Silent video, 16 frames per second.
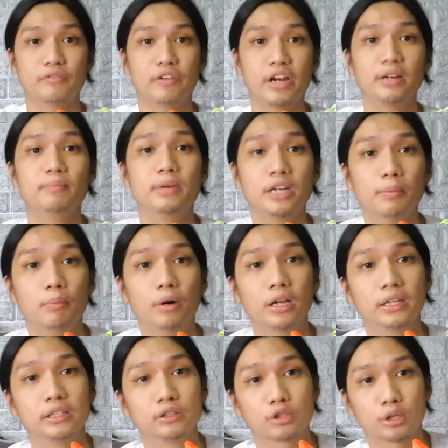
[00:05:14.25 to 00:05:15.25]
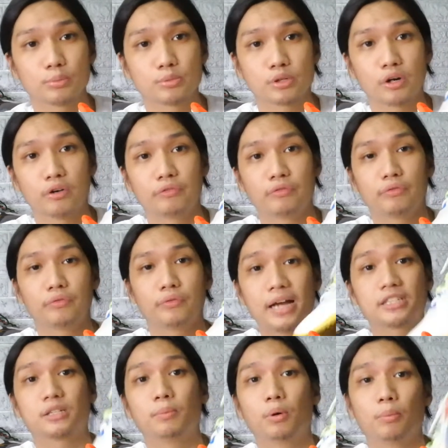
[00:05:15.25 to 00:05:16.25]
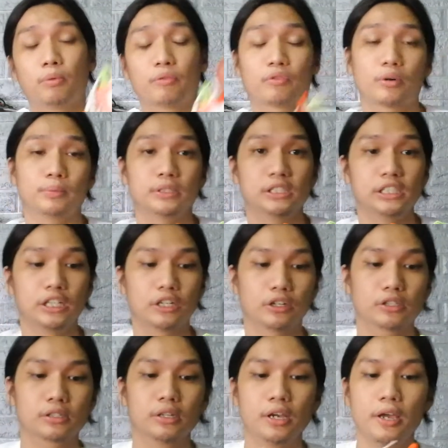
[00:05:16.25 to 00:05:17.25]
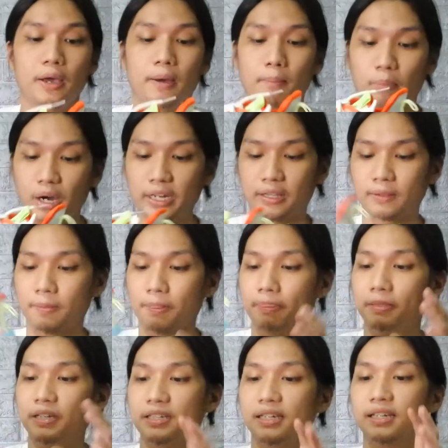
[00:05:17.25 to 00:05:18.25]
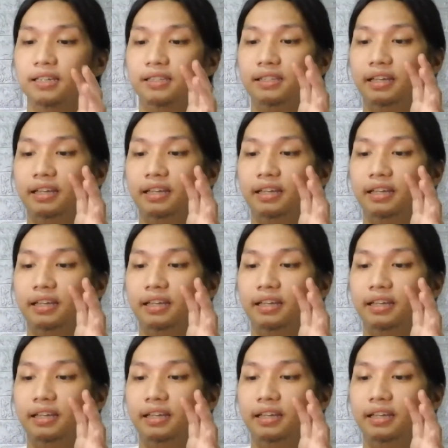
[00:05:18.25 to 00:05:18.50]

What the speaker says: very minimal in terms of basketball performing sneakers. But this is